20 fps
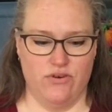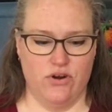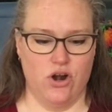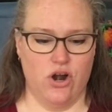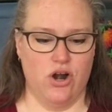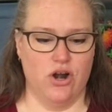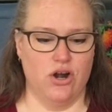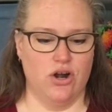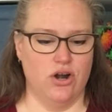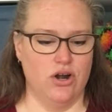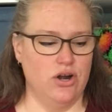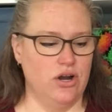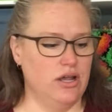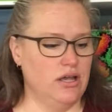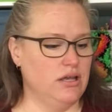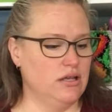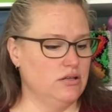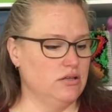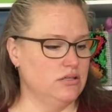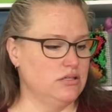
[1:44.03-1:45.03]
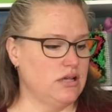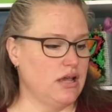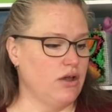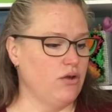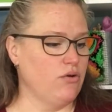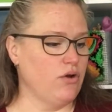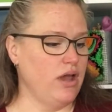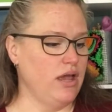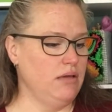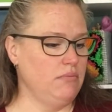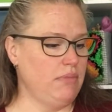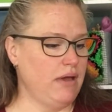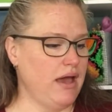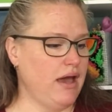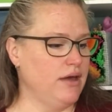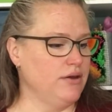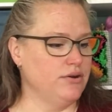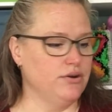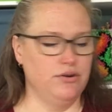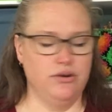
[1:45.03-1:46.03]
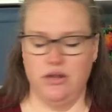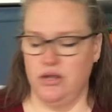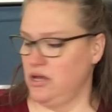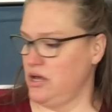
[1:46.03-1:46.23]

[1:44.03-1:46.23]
her. It is a great pattern.